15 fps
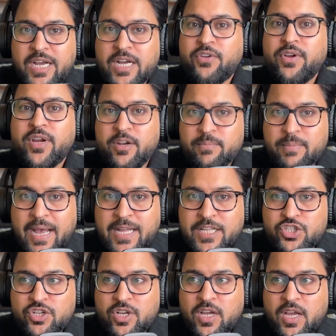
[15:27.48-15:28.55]
a cricket
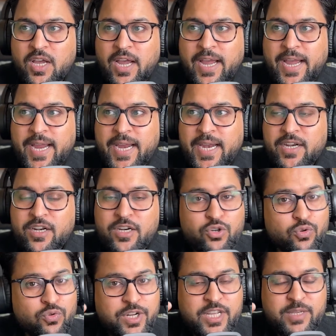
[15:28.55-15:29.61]
match and the
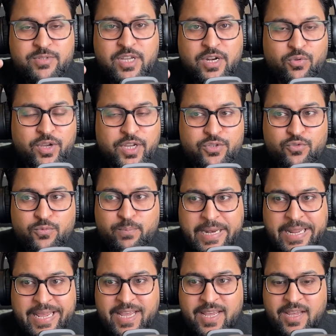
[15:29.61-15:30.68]
two teams are going to
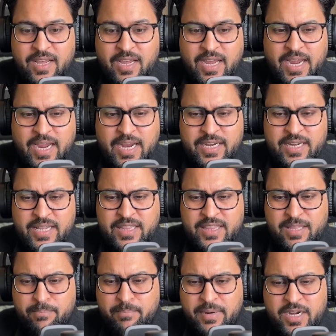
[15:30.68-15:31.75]
play, and in the
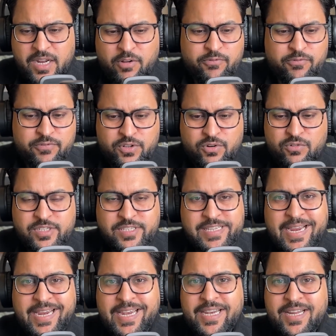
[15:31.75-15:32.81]
mid of
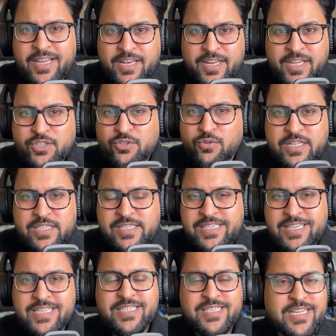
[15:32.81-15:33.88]
second inning you can
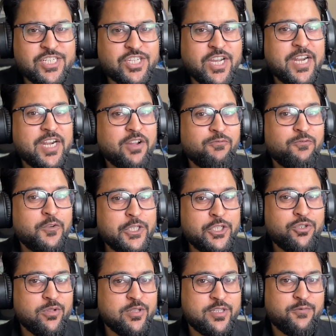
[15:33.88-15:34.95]
see such kind of
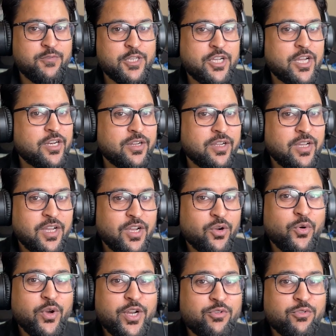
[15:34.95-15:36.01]
visuals which are
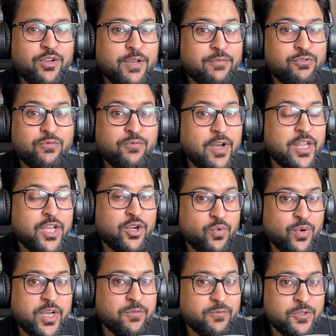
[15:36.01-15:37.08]
going to give you very
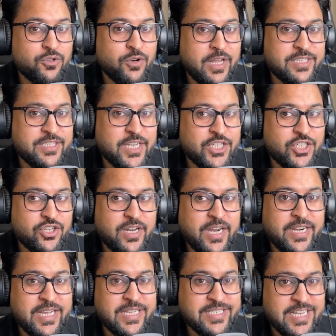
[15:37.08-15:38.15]
quick visualization
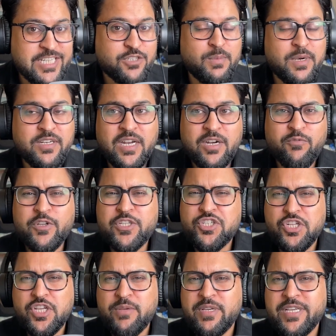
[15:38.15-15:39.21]
and assessment that which
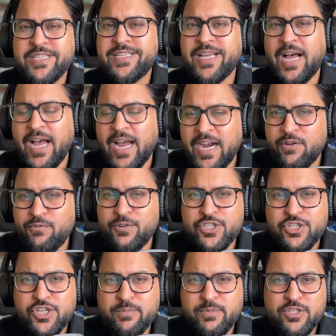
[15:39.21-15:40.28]
team is ahead,
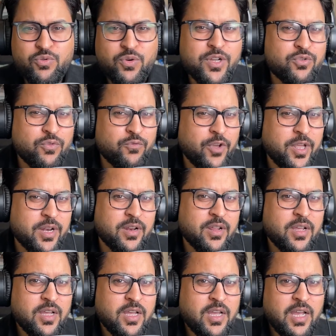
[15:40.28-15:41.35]
which team is going to win,
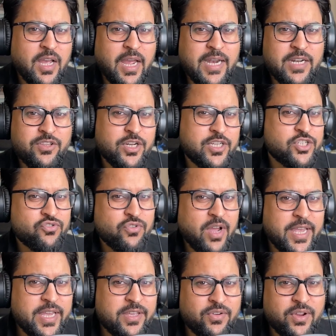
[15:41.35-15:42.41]
and their
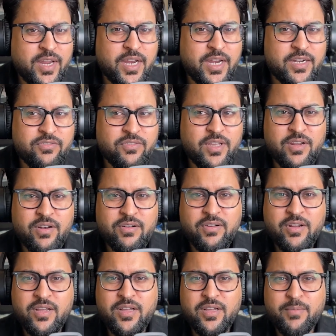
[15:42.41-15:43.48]
strike rate,
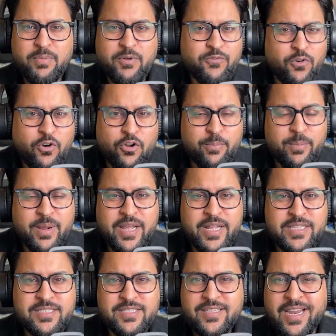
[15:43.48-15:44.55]
their
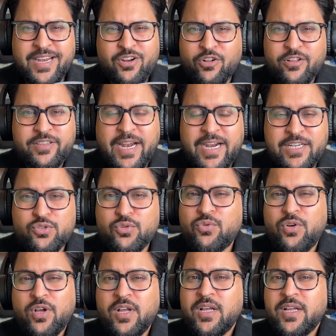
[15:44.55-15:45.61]
performance and all that.
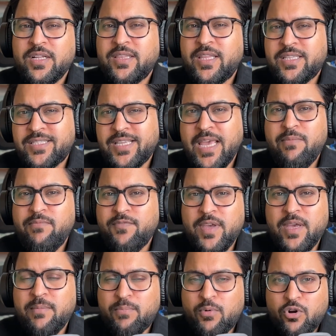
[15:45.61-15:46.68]
So the same
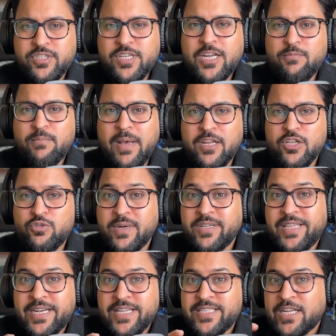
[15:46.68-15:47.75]
way project management,
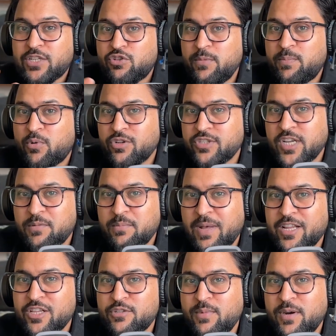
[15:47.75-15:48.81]
that is actually project
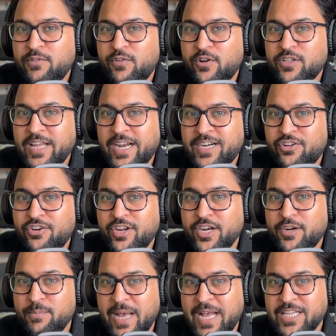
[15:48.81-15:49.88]
management for that
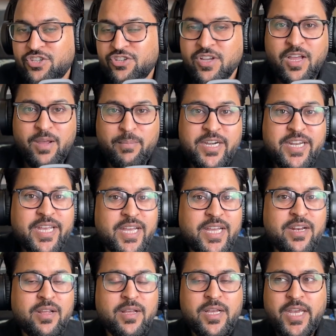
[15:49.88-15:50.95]
cricket match, but
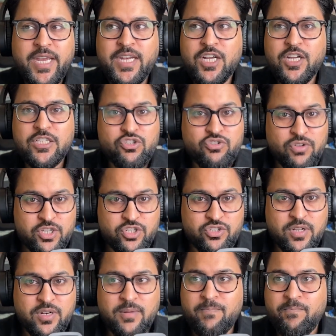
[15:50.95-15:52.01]
here in
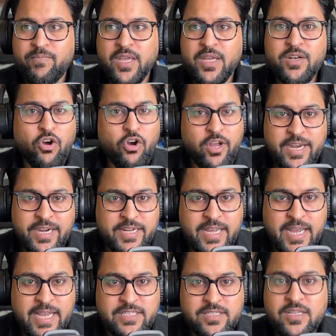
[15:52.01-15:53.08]
construction, in oil and
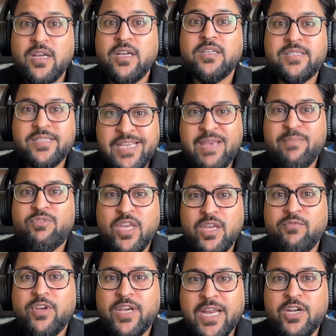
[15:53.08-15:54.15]
gas, same thing
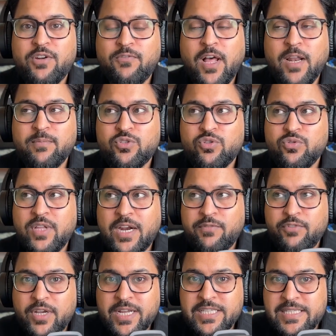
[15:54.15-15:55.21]
we can develop so that
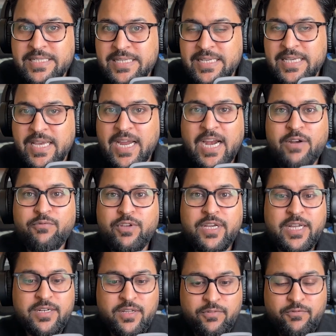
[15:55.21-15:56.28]
we can see and we
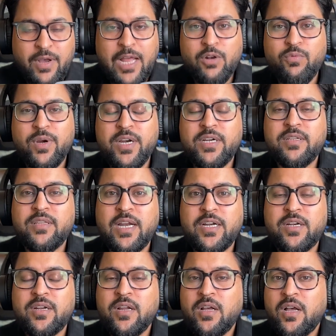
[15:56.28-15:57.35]
can evaluate
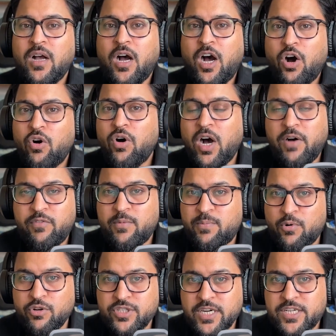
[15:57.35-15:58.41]
that how our
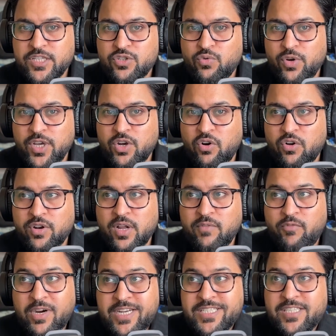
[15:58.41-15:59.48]
project is going on,
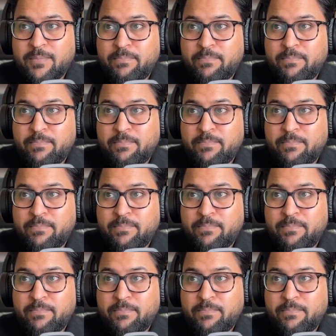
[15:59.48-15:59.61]
what is the